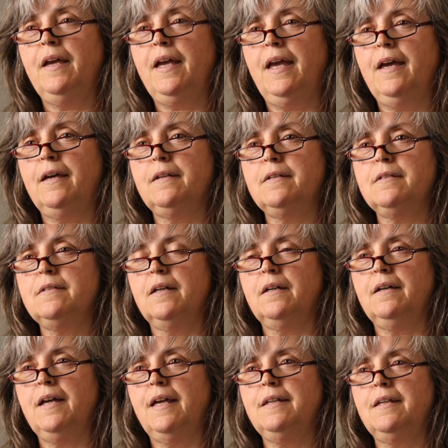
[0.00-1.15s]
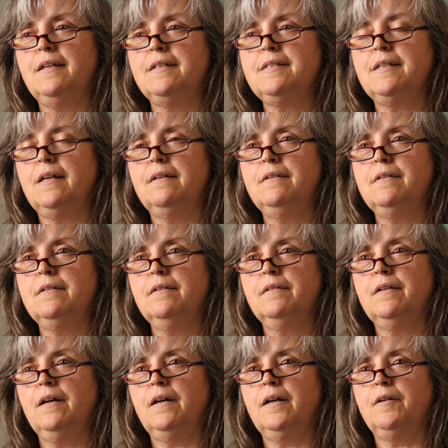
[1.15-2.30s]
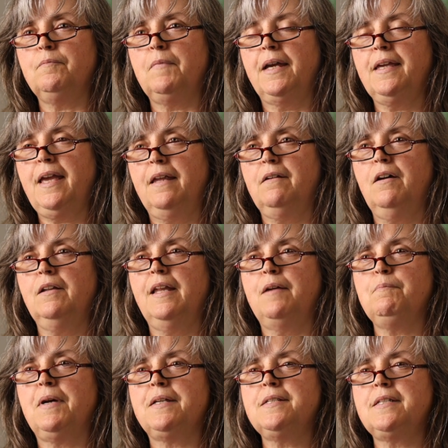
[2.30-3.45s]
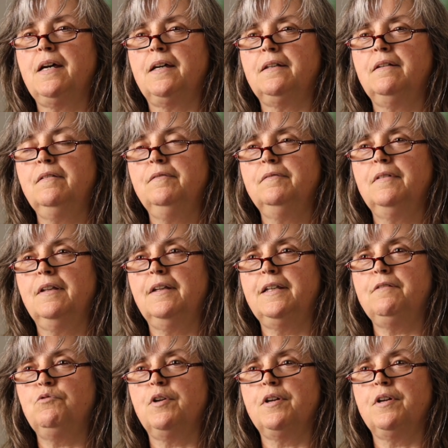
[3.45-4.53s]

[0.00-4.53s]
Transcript: And then he said, I cannot let my son live